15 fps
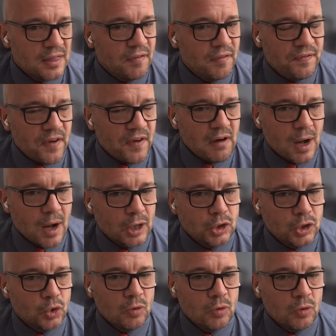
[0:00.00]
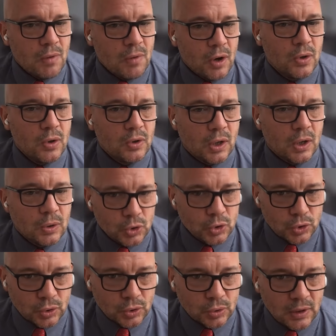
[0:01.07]
they're very much all
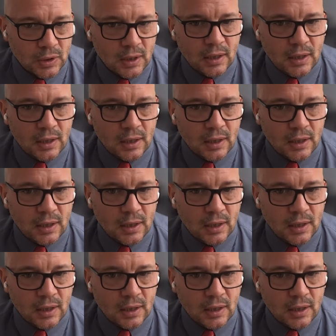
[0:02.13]
monocultural.